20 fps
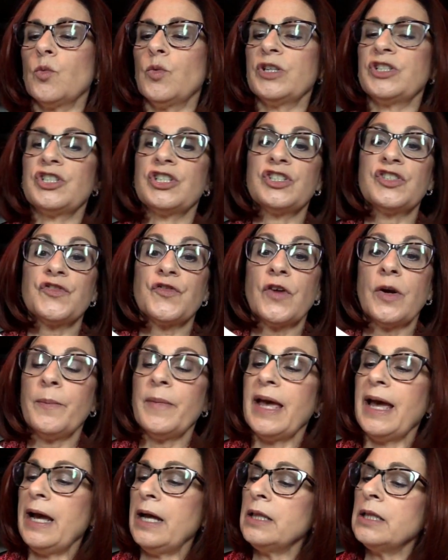which is from
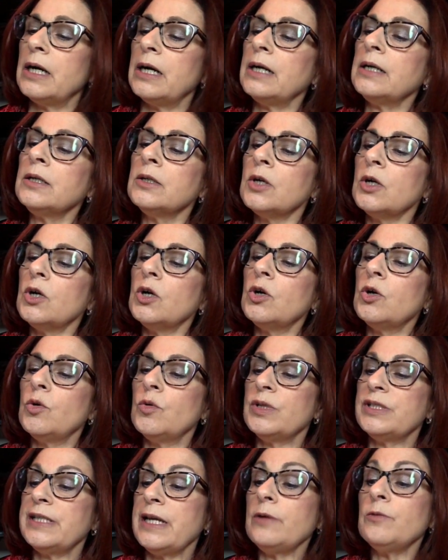Ella,
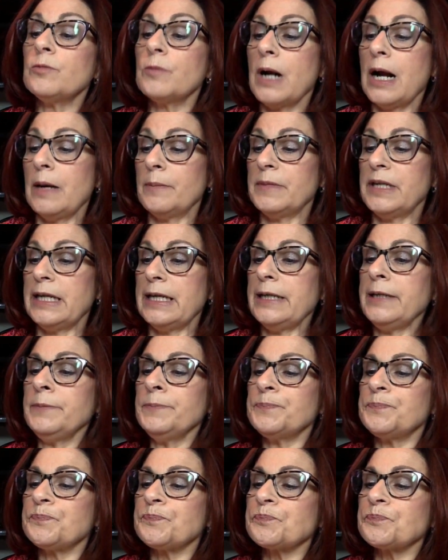who is a Romney,